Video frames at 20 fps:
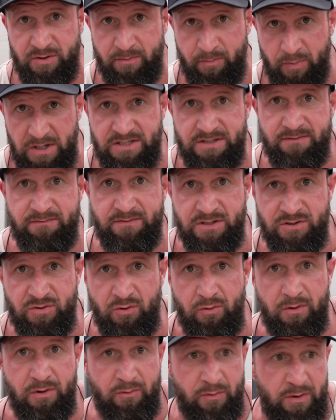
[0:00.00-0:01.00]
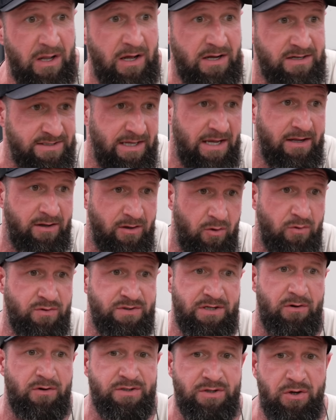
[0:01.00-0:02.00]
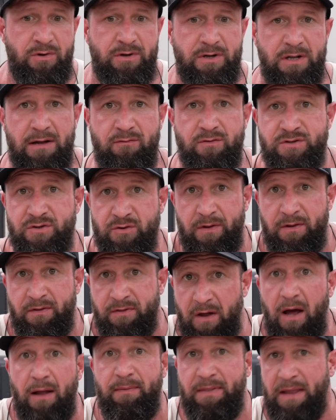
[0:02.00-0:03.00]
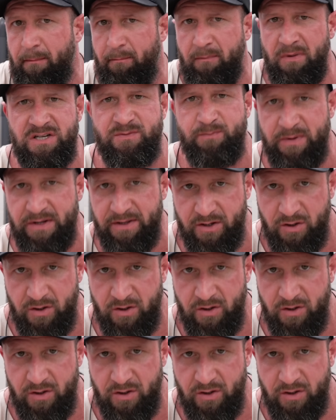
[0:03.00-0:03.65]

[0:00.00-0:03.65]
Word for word: depressive disorder and realized they had low serotonin levels, so they thought that must be the